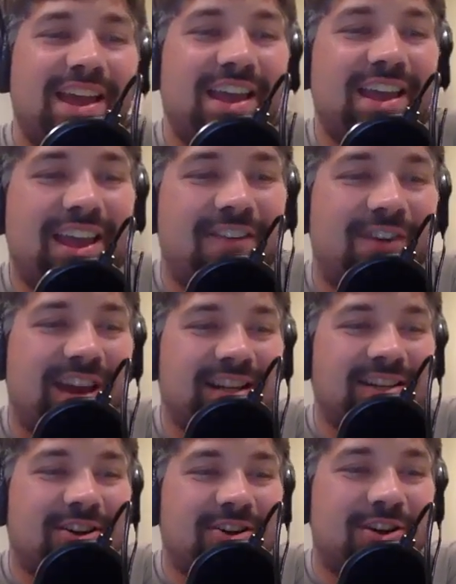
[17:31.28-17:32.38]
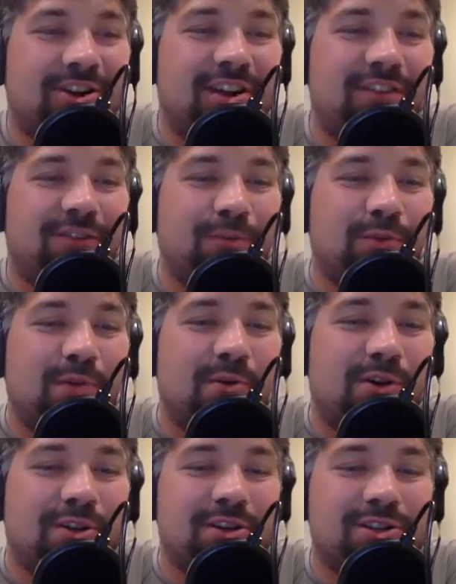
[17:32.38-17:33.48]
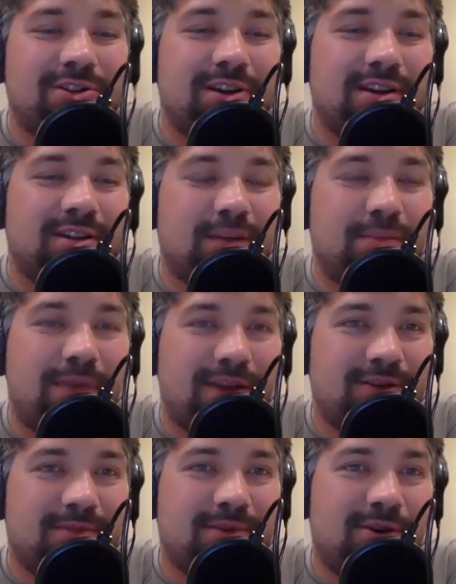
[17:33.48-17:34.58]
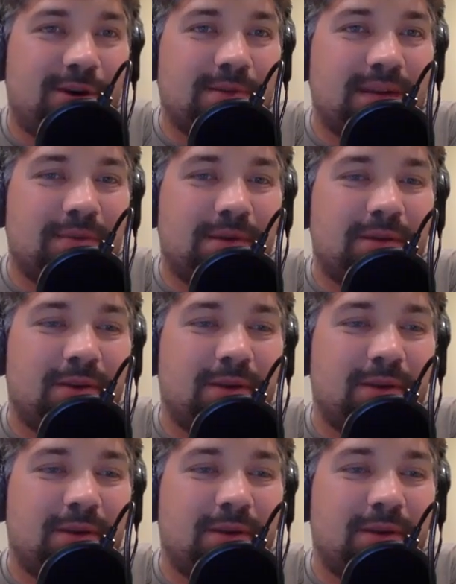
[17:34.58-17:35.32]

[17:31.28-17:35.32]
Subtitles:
if I saw Cliff or Bobo on the street and I saw Patrick Mahomes, I'd probably run